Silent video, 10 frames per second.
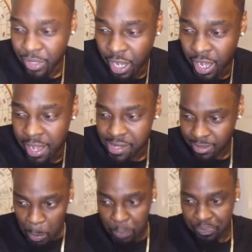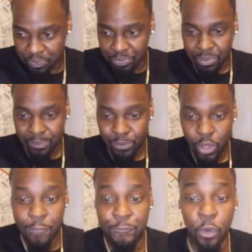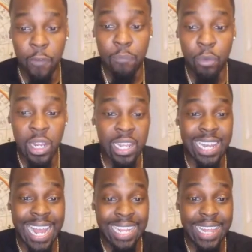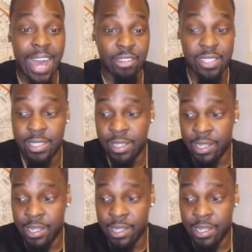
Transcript: Full moon in the ninth house.